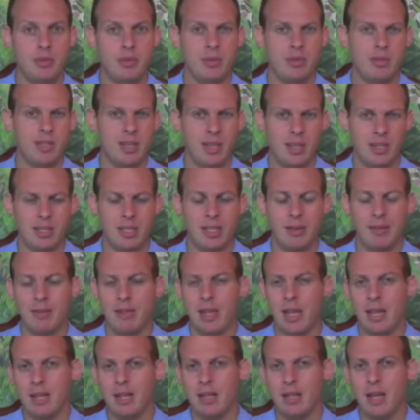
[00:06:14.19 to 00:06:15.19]
It's like
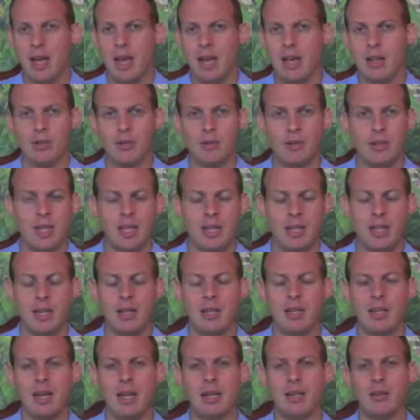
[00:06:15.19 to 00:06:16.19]
$7.99 or
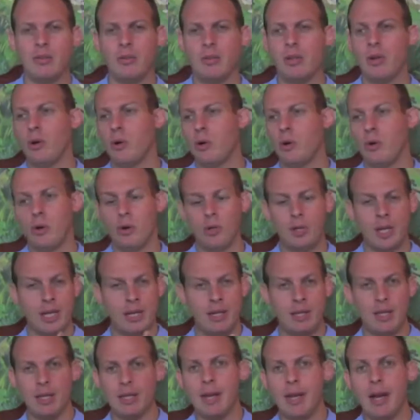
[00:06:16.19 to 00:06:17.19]
$10.99 on
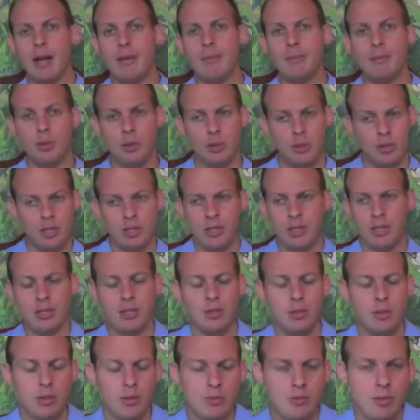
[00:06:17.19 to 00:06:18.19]
GoDaddy.com, so you can get
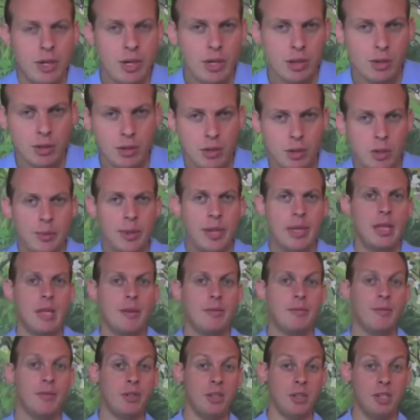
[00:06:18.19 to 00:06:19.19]
a regular domain
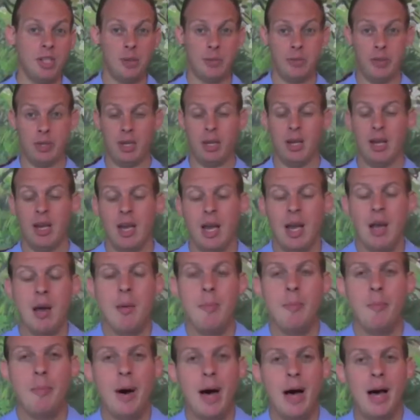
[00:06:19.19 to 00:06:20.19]
name really cheaply.
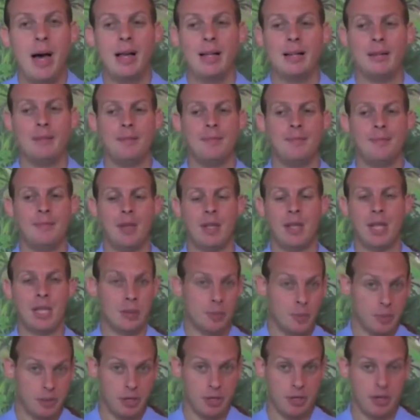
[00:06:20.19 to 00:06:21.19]
And that's
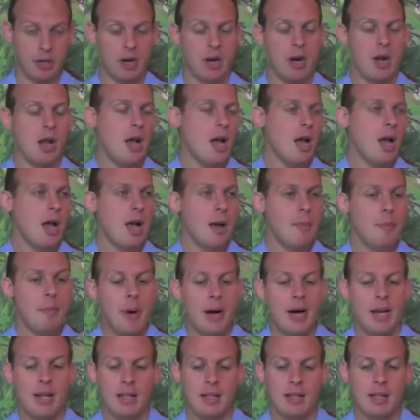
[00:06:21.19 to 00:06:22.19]
per year.
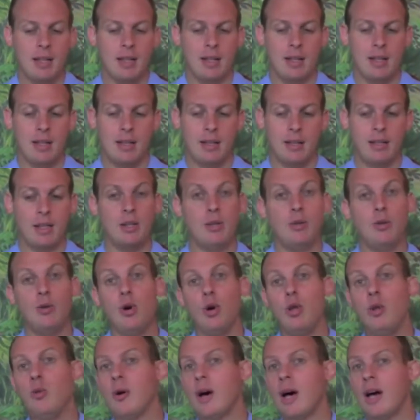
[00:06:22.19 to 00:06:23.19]
But the
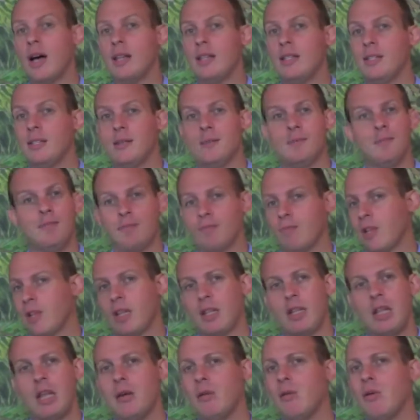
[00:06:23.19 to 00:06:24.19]
good ones,
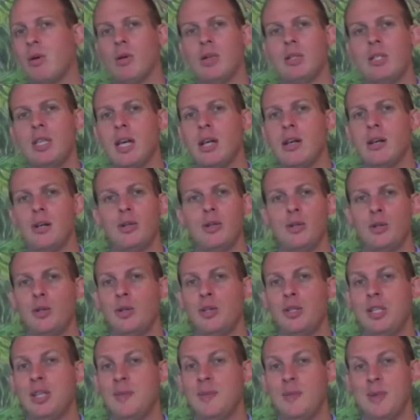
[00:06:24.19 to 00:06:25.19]
they won't sell it to you
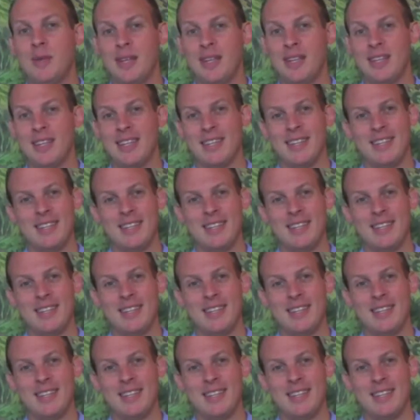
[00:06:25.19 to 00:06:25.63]
cheaply.